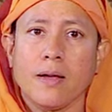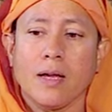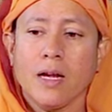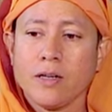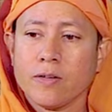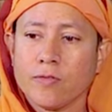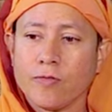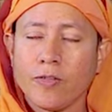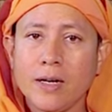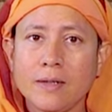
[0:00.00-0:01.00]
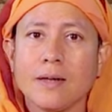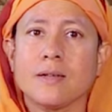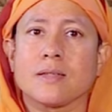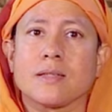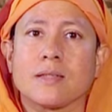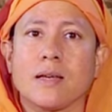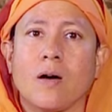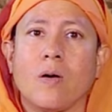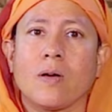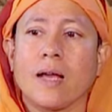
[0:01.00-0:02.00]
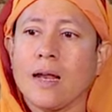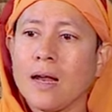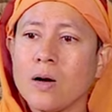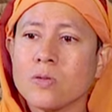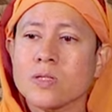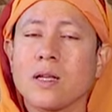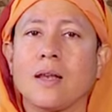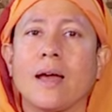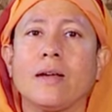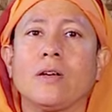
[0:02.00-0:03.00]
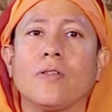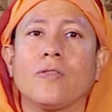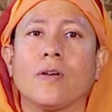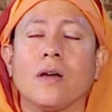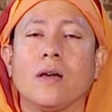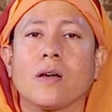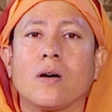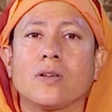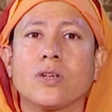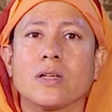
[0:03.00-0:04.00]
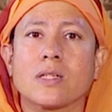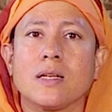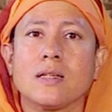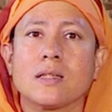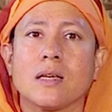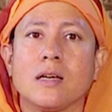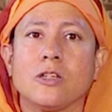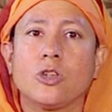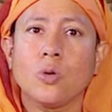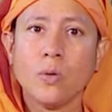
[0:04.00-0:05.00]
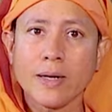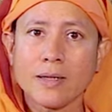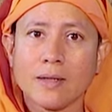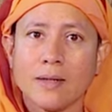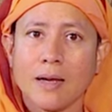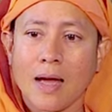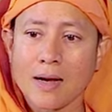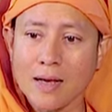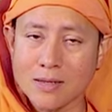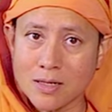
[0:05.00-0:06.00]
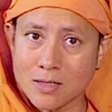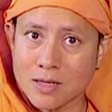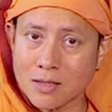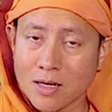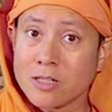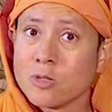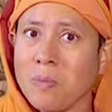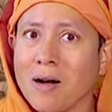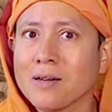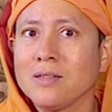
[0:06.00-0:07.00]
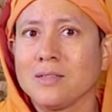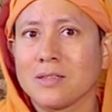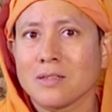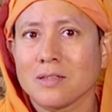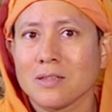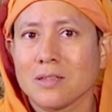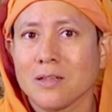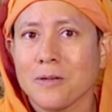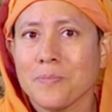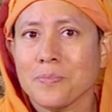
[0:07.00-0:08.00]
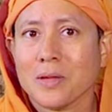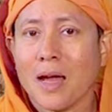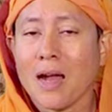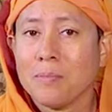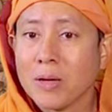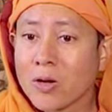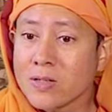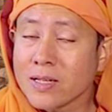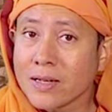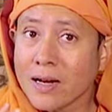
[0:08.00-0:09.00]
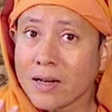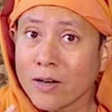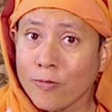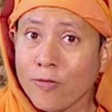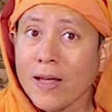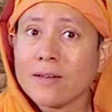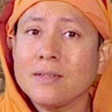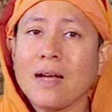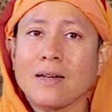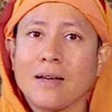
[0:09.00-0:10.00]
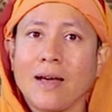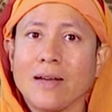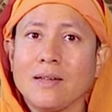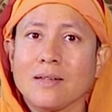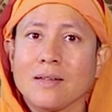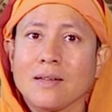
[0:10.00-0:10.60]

it filters or allows the light of consciousness through it, and as a result, it sparkles. And because it can reflect that light,